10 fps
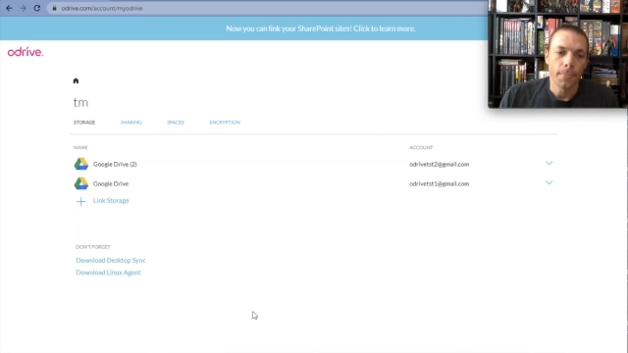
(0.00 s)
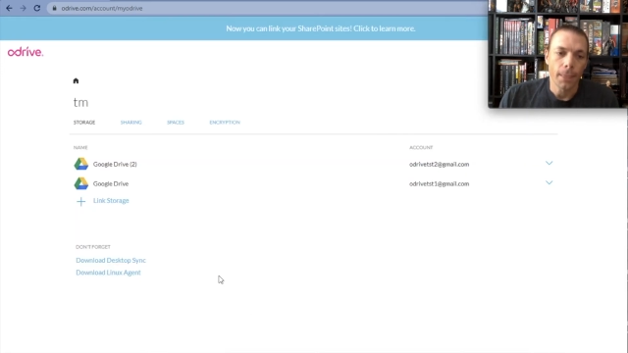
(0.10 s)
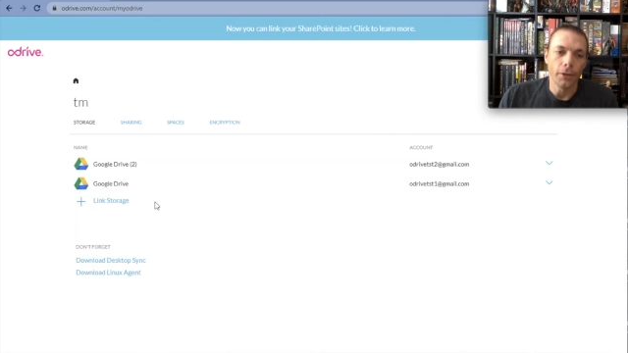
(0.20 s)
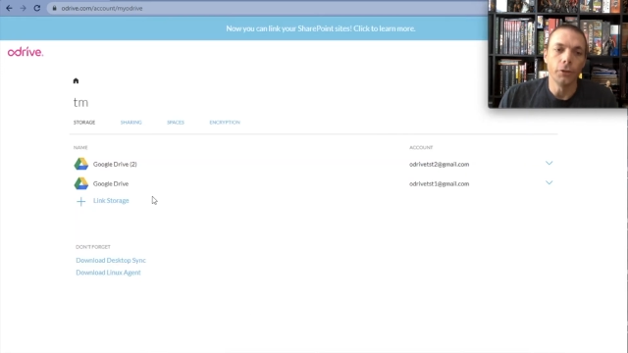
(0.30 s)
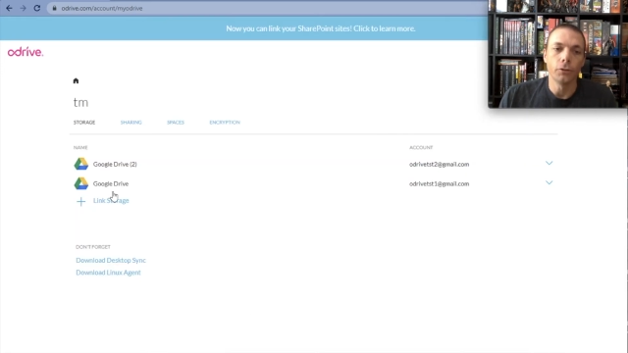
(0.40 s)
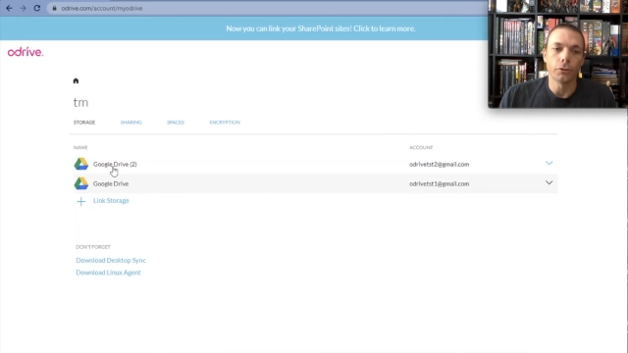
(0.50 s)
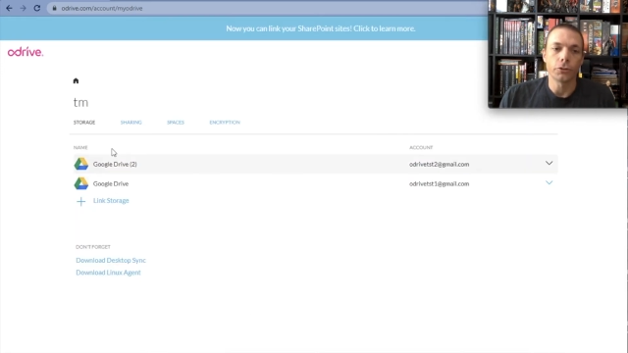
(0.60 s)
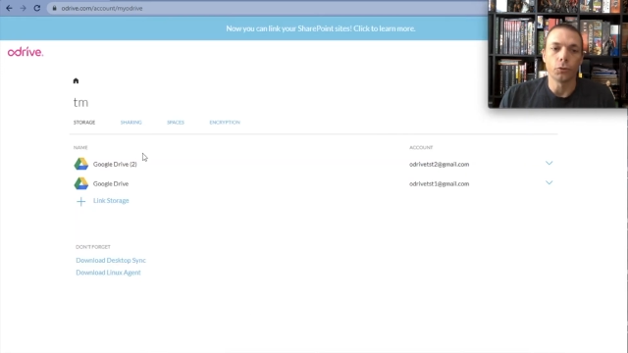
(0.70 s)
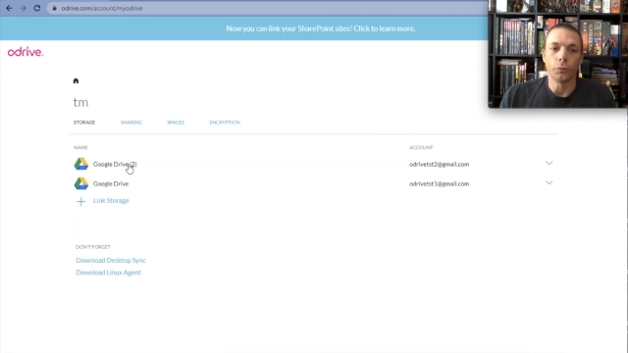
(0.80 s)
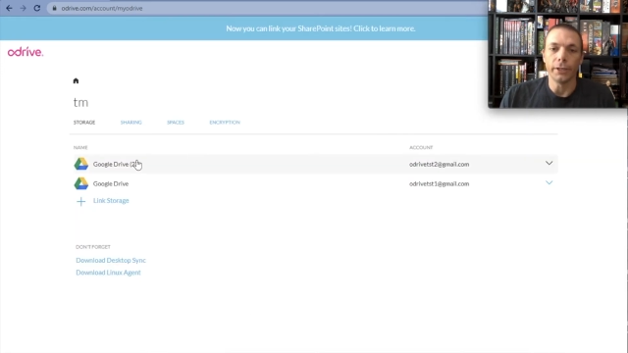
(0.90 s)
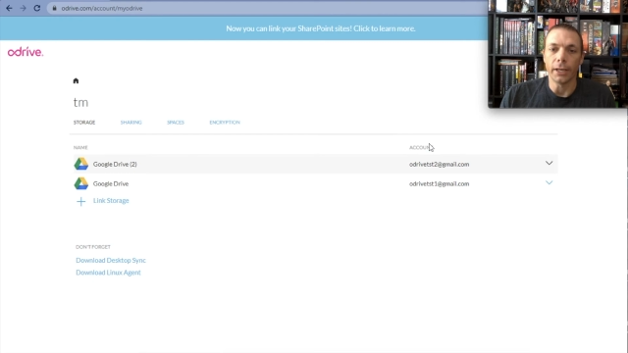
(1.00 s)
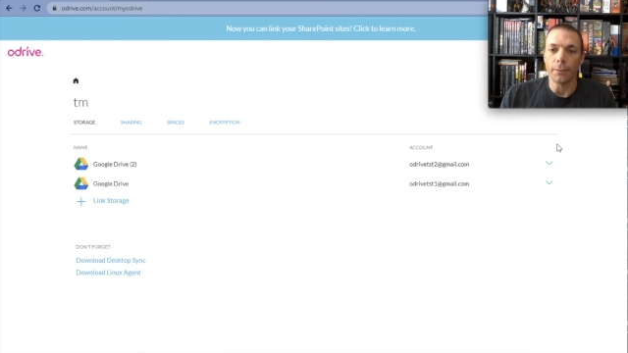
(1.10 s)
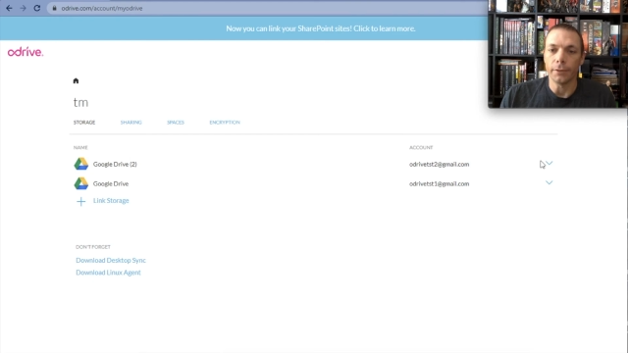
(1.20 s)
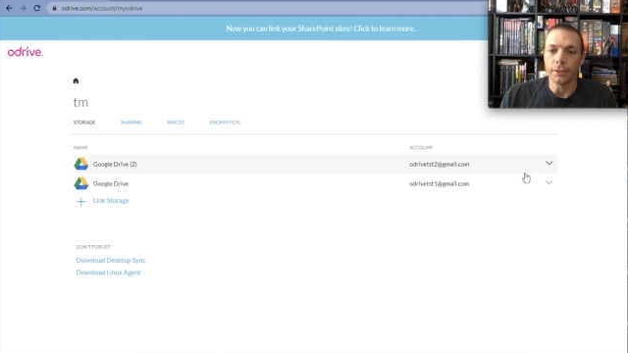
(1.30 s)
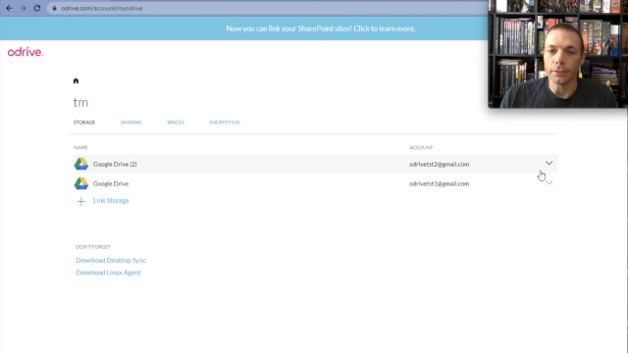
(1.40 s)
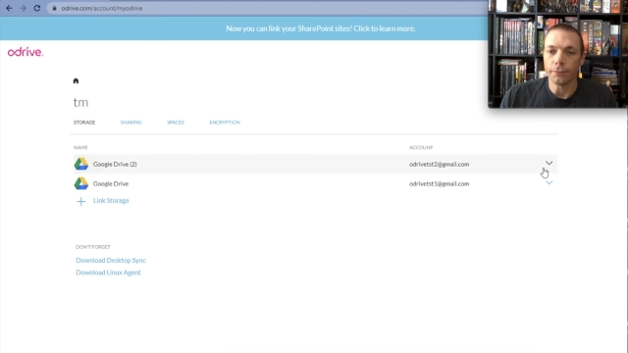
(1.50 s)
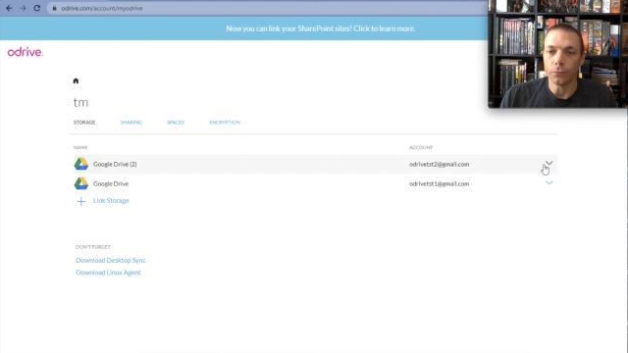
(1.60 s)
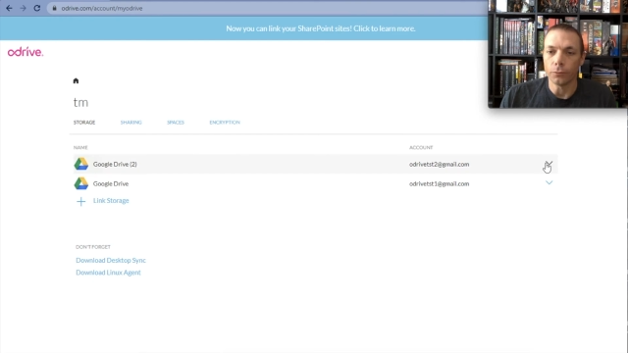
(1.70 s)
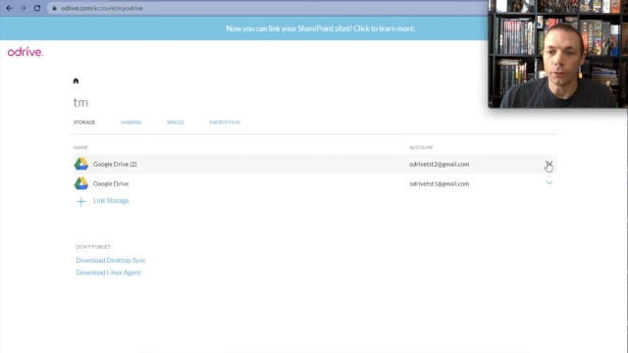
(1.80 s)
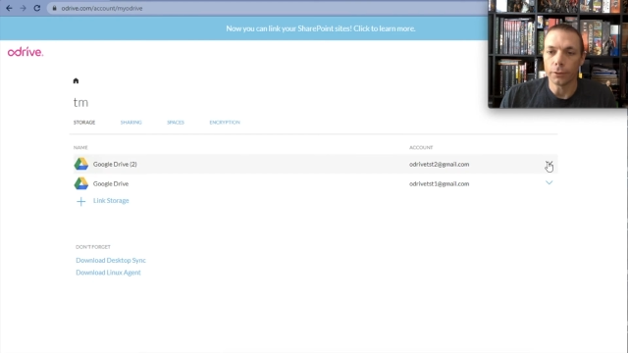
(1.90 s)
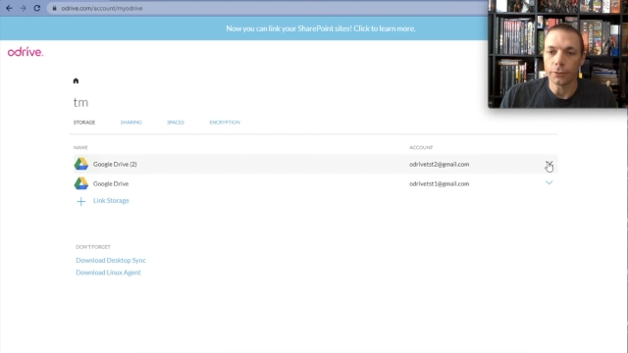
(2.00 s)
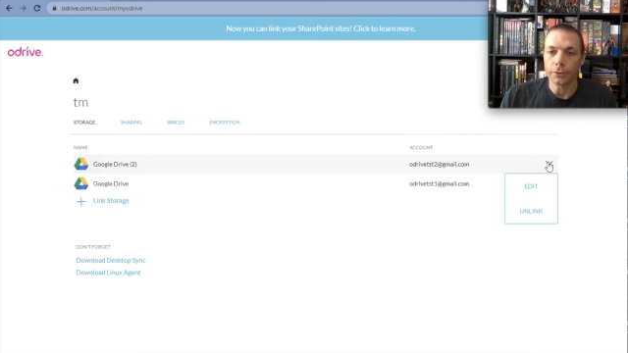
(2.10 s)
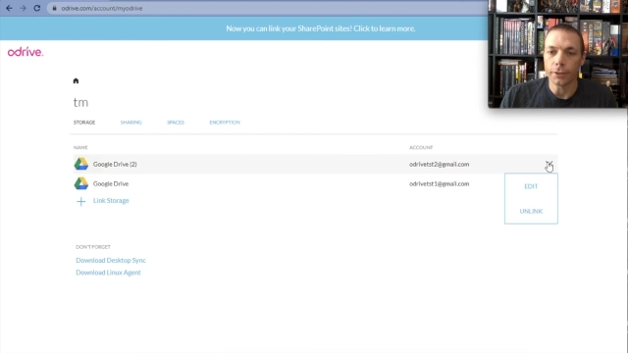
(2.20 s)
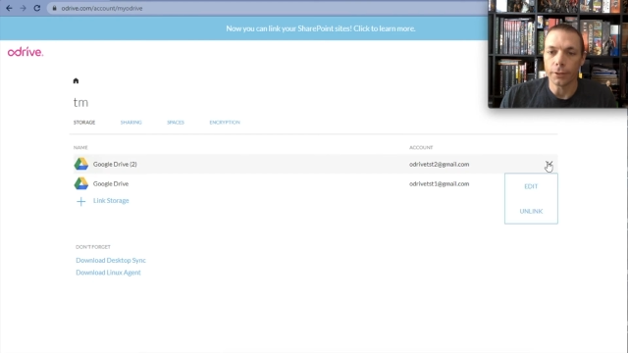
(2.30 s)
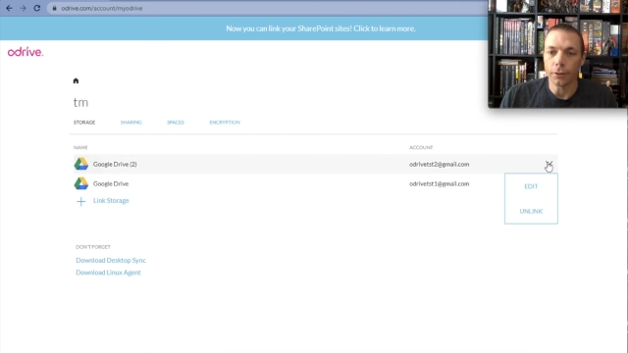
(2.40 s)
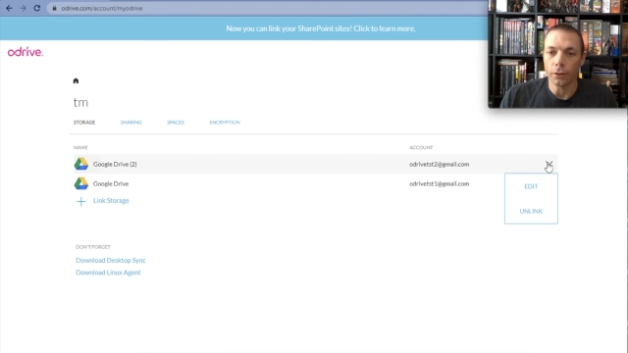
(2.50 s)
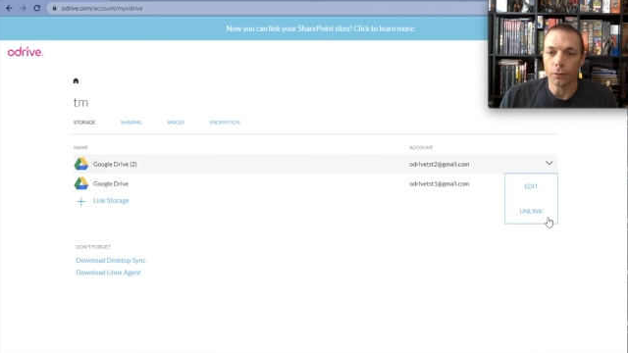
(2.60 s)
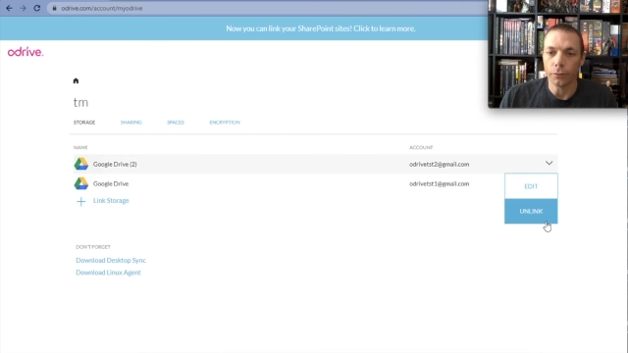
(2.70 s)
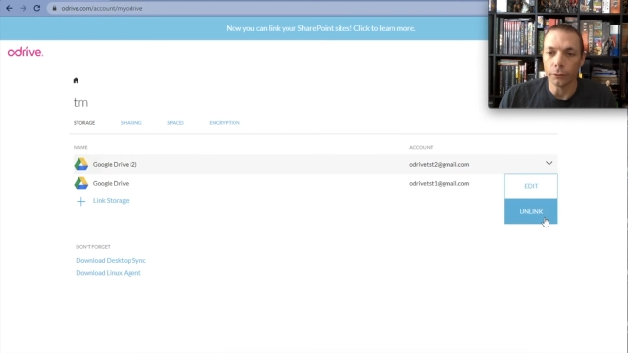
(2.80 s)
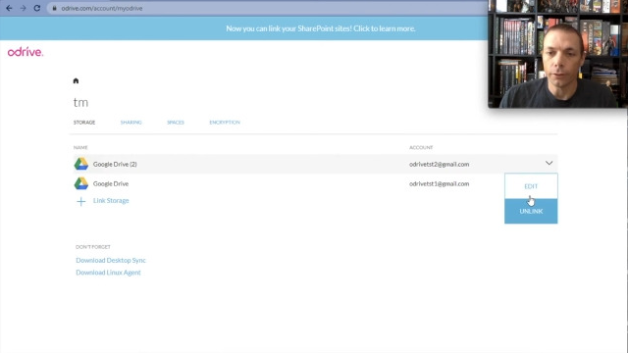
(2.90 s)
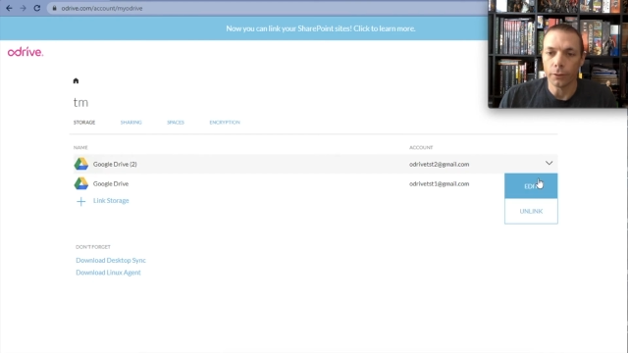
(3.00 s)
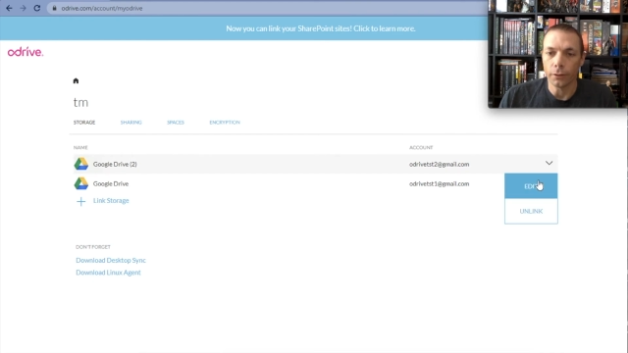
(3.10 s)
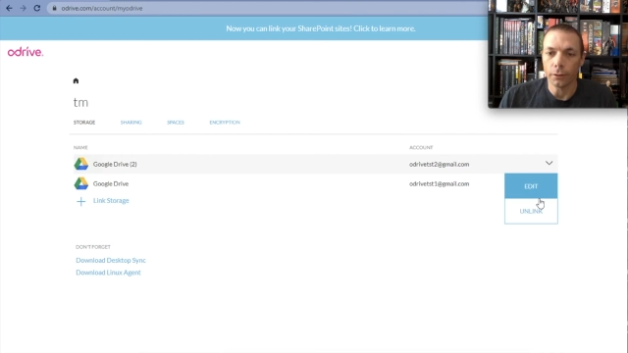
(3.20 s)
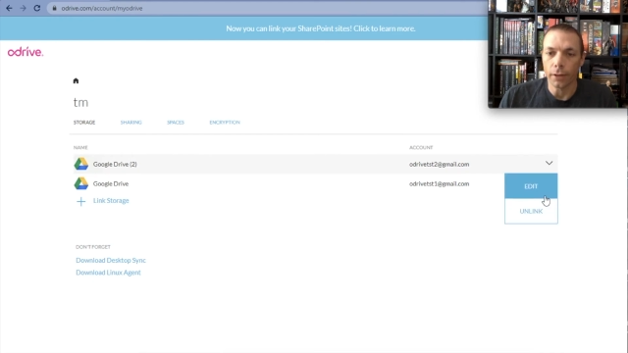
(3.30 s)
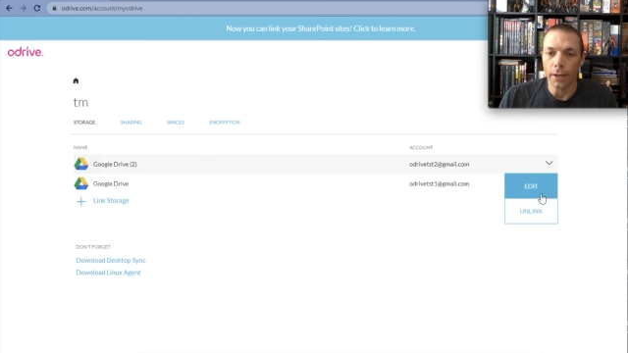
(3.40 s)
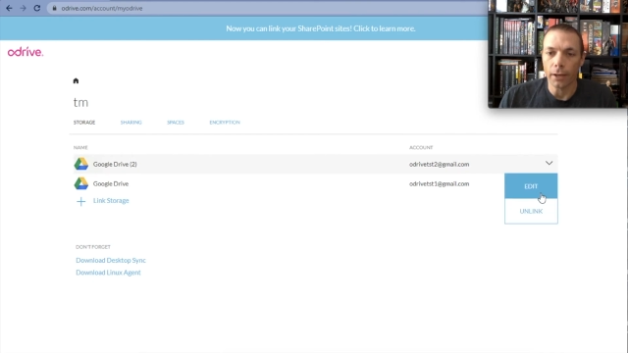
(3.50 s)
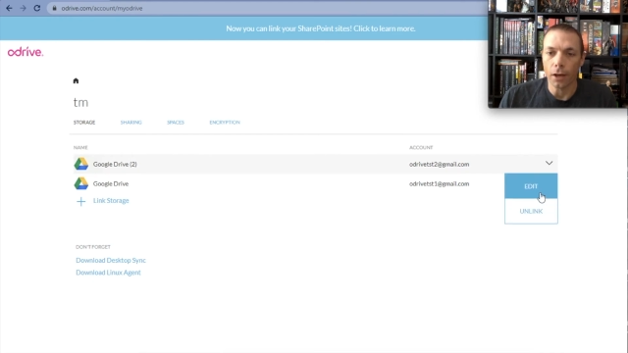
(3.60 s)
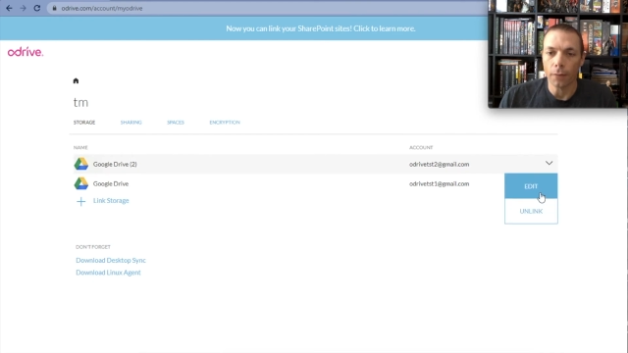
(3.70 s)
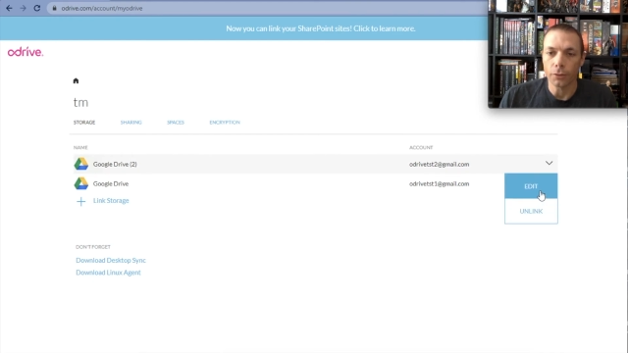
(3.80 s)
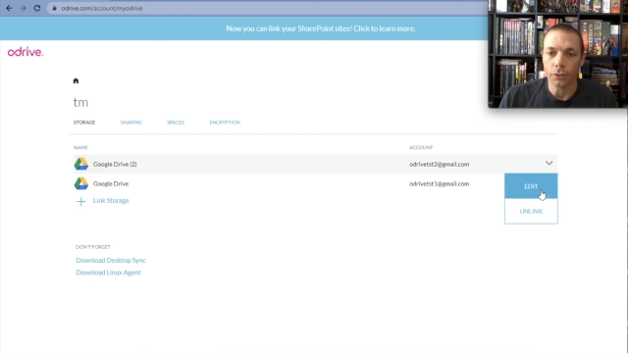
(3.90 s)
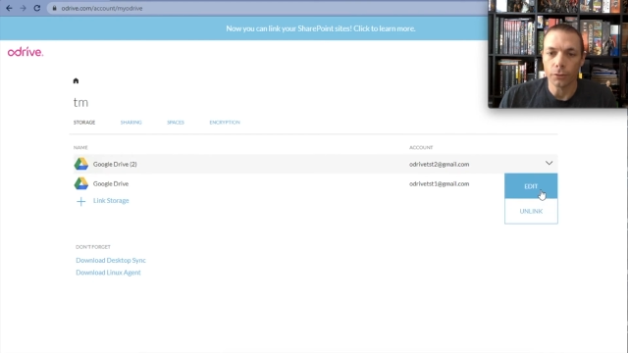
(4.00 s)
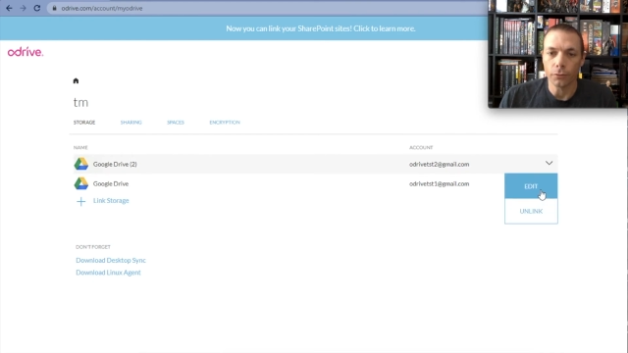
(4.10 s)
And you can also rename these if you want. There's a uh, re, uh, edit option